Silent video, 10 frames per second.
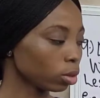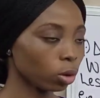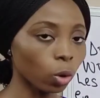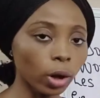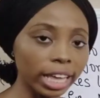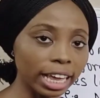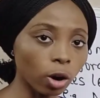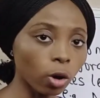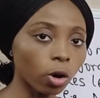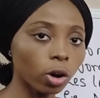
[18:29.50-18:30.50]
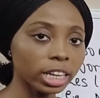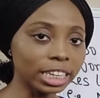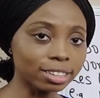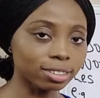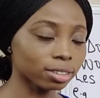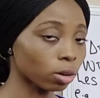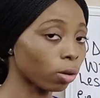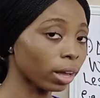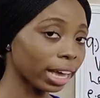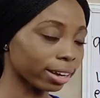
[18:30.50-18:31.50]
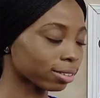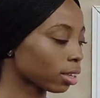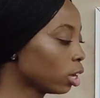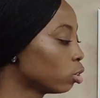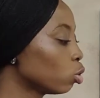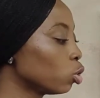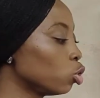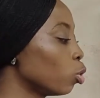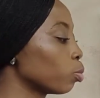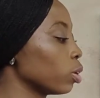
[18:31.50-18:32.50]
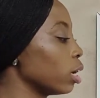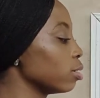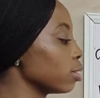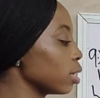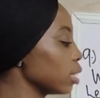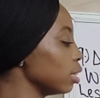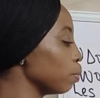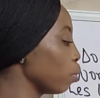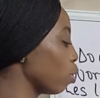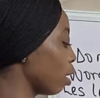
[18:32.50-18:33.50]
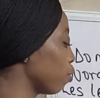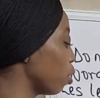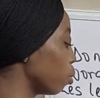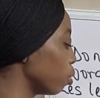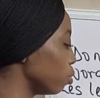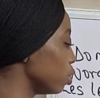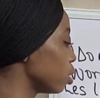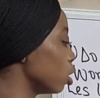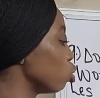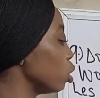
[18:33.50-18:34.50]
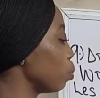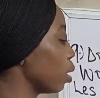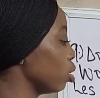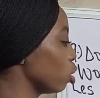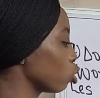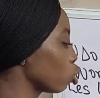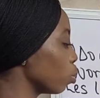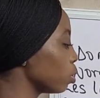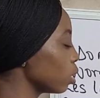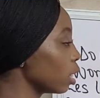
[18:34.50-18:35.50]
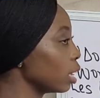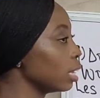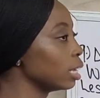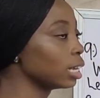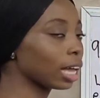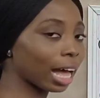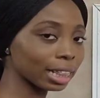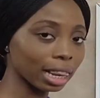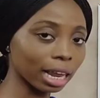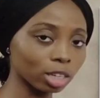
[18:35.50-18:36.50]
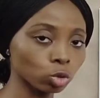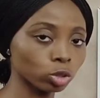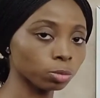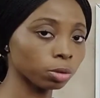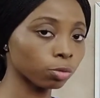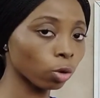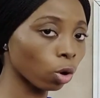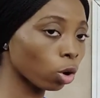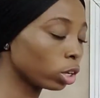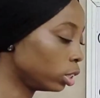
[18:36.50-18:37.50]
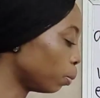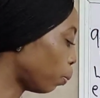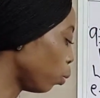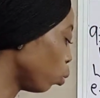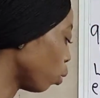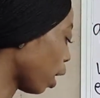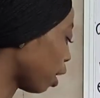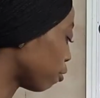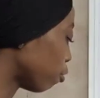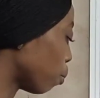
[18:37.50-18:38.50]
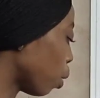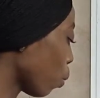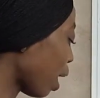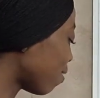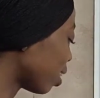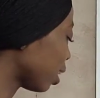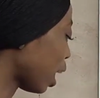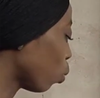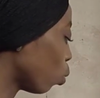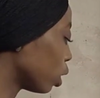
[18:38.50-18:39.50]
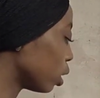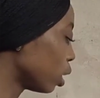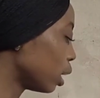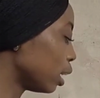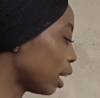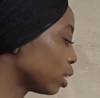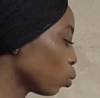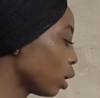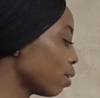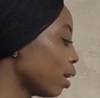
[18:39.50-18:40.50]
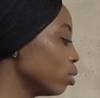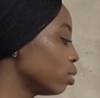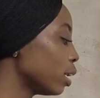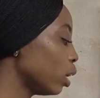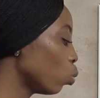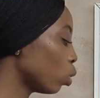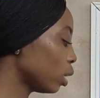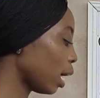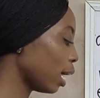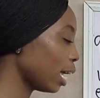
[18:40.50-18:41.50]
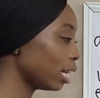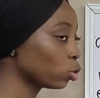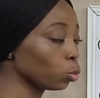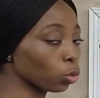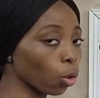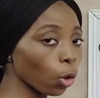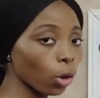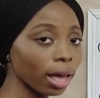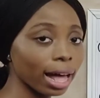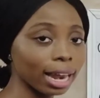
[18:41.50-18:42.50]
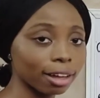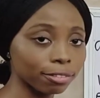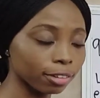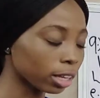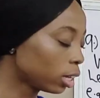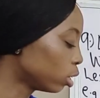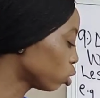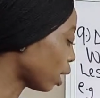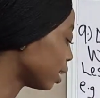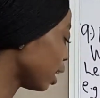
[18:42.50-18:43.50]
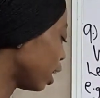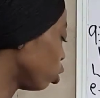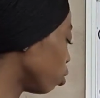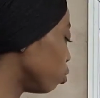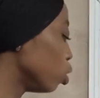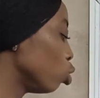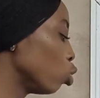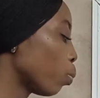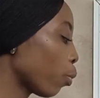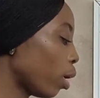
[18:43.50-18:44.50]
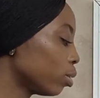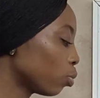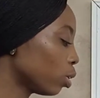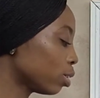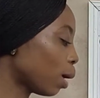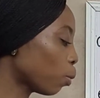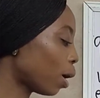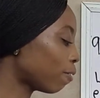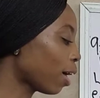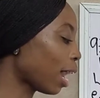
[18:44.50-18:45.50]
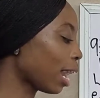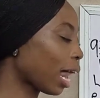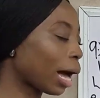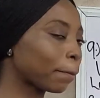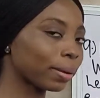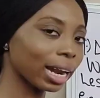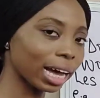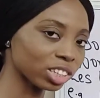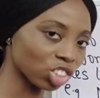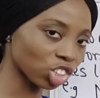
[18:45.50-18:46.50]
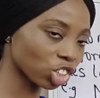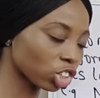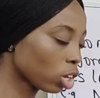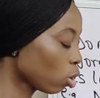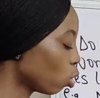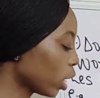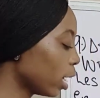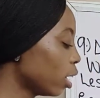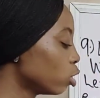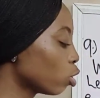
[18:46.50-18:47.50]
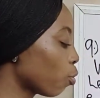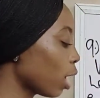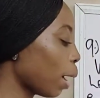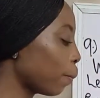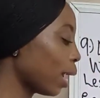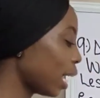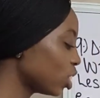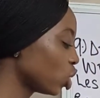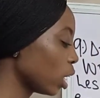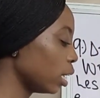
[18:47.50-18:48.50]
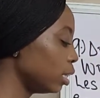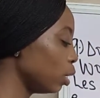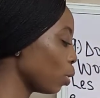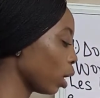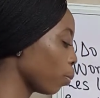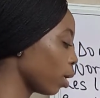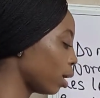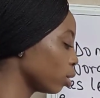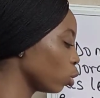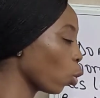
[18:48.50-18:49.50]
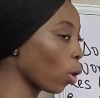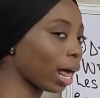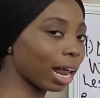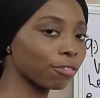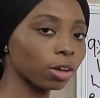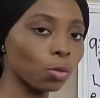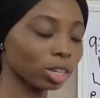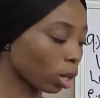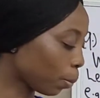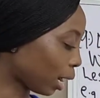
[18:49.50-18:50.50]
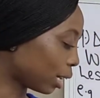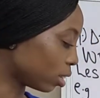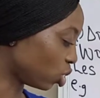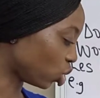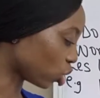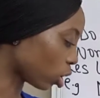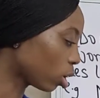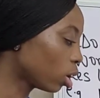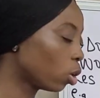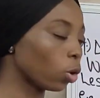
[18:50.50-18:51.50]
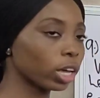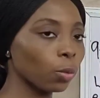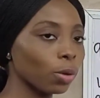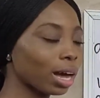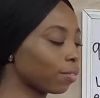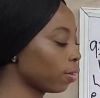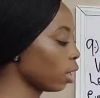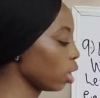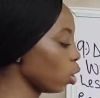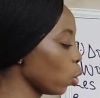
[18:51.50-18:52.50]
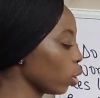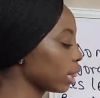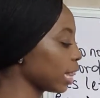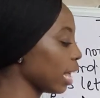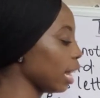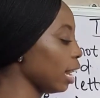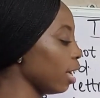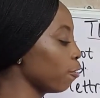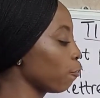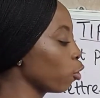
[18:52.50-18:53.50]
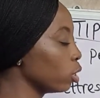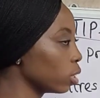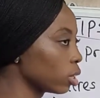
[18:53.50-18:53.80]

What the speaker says: or X or X, so you don't pronounce the plural form of it. So the pronunciation stops at the last word before the plural form. We have another one that whenever you see any word that ends with E à la fin, so at the end of it, you don't pronounce it. For example, we have la plage. Okay, so for la plage, we are not pronouncing the O à la fin, we are stopping at the J. Okay, we have le téléphone.